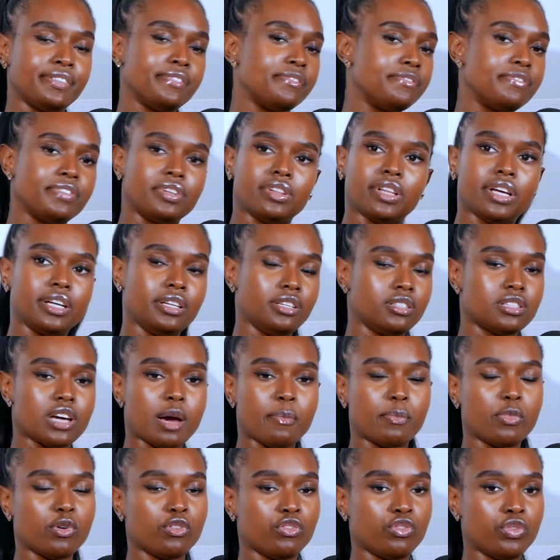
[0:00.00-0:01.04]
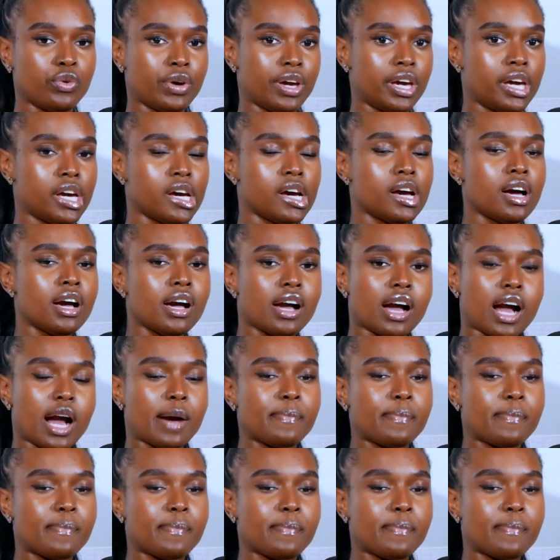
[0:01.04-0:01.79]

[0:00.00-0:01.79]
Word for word: i didn't feel any type of way yeah.